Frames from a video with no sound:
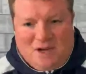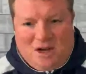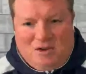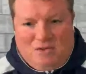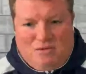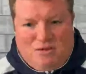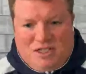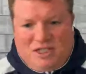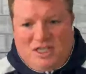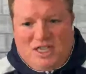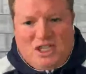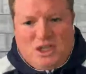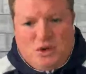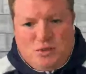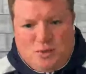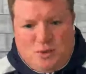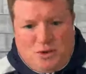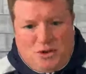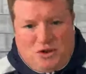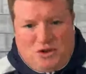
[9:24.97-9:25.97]
a
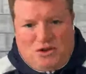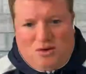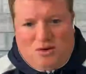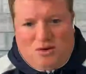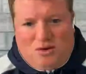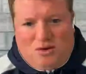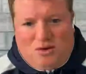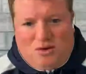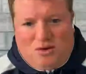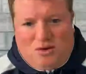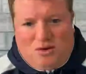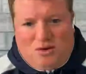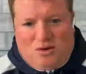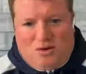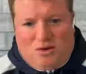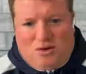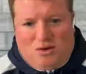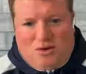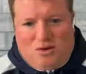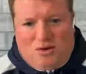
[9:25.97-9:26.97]
residual or a
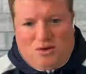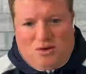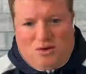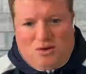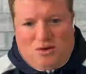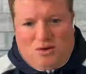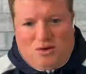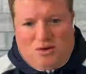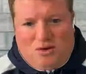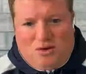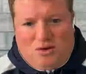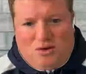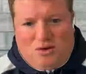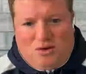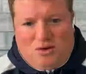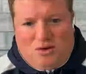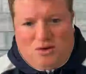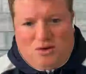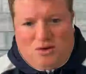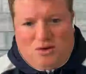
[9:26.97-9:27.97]
royalties check
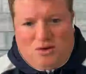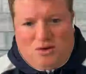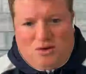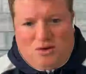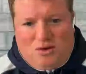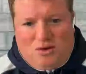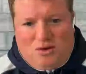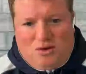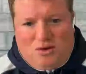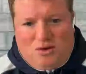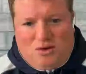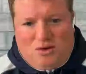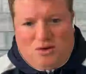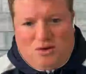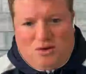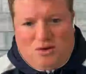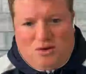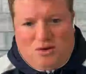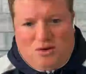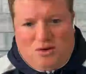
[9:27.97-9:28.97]
that people who
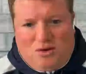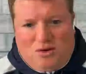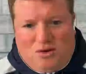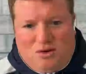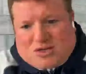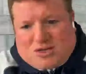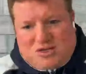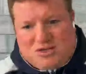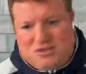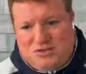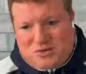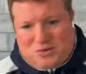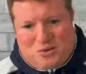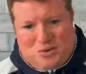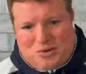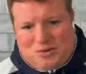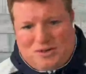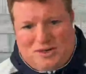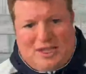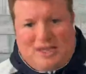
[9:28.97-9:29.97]
write books
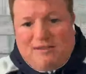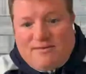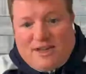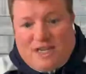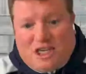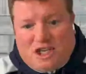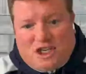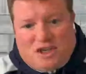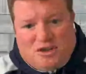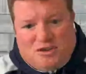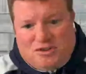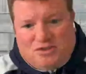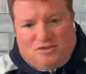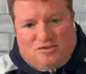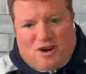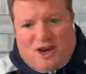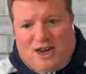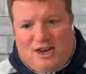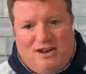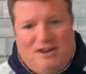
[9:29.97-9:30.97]
or TV shows,
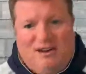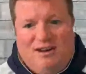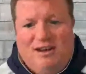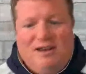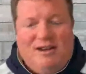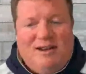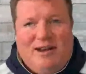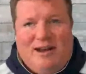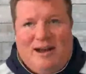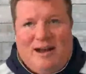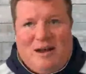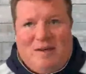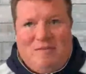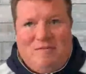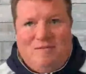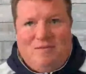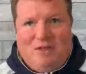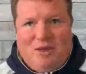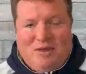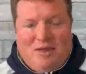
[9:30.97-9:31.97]
right?
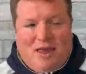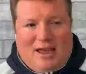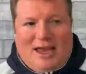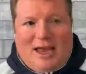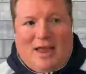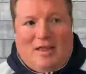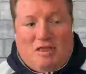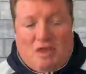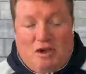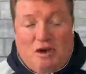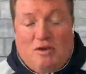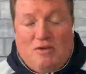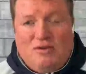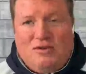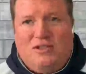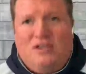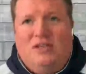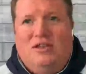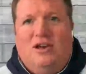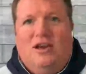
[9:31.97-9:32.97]
Um, they get
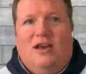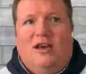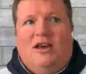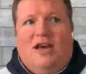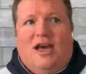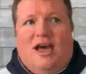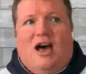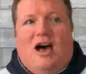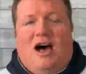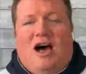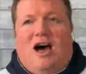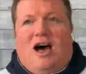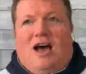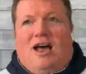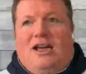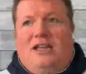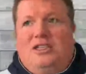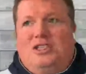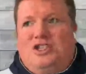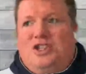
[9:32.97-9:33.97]
those. Uh,
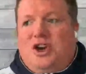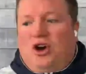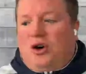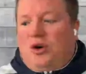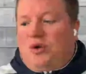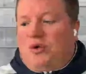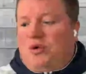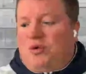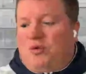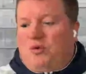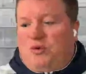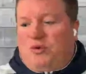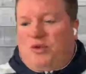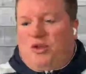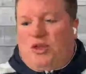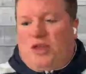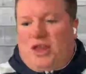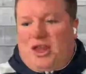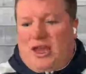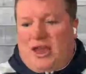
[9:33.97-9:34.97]
and so
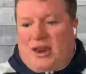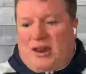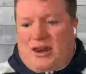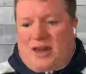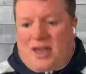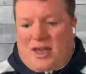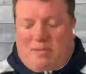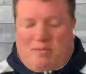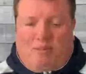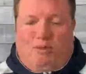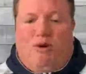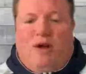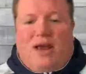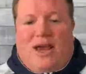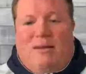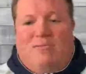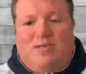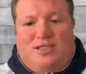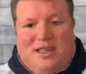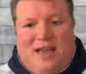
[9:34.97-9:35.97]
it it
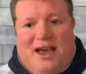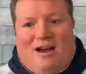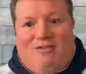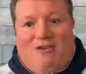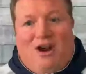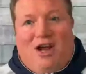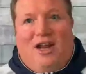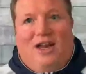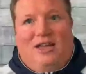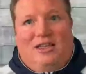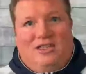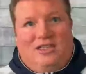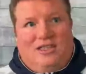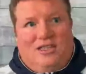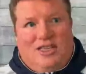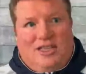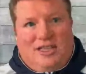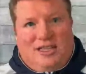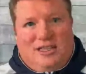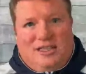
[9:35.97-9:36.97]
preempts that, right?
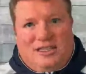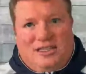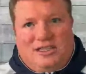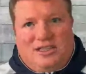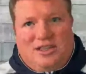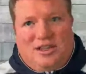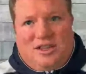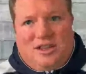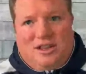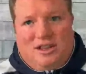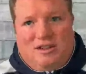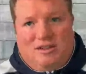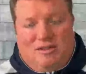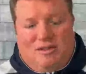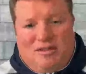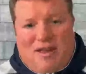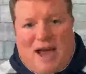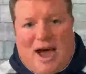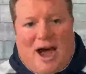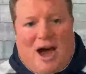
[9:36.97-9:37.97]
Is is
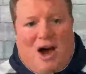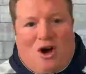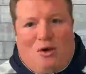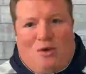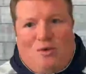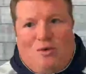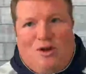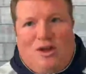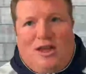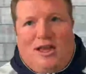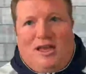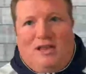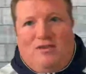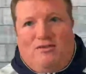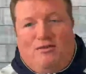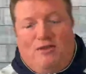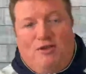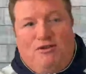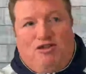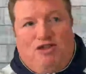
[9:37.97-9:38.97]
now in
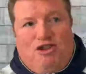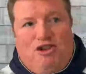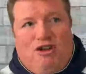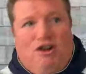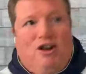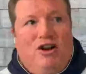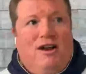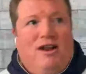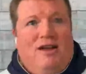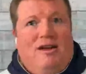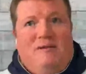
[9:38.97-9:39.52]
the future